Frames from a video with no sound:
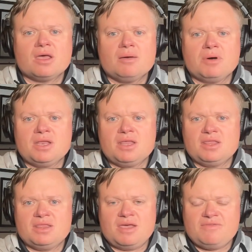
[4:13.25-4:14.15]
But
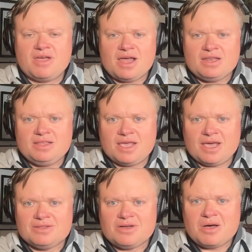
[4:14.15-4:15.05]
they've gotten, they got
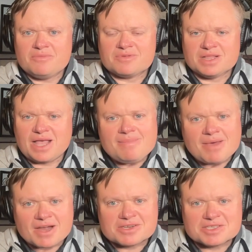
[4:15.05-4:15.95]
a little help from the
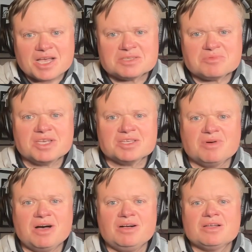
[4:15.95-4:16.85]
linebackers last week as
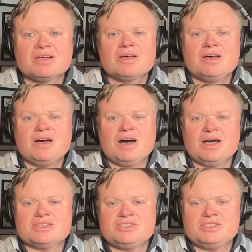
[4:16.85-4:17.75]
well.
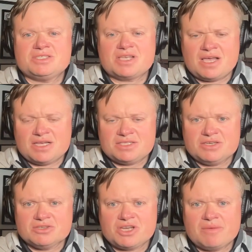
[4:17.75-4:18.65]
Uh, uh
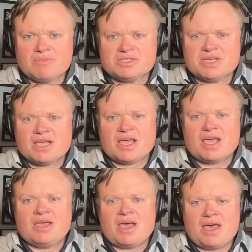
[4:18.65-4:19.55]
Steele Chambers
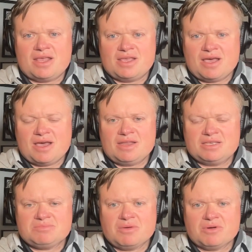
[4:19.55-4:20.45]
had a uh,
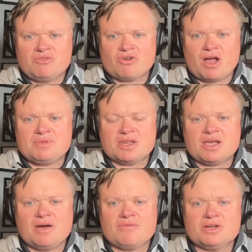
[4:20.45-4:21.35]
nice play where he dropped into
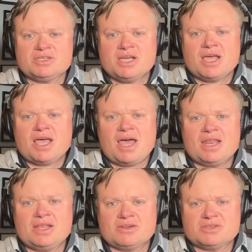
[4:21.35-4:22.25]
coverage had
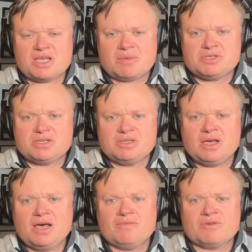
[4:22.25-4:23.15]
an interception
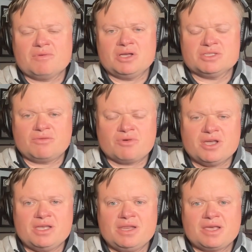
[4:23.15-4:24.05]
uh, from Austin
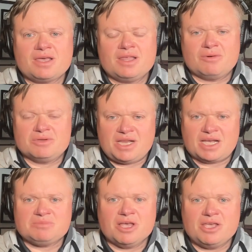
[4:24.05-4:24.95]
Reed. That was the
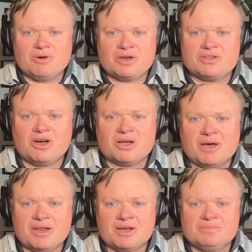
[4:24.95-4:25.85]
next play you wanted to talk about here.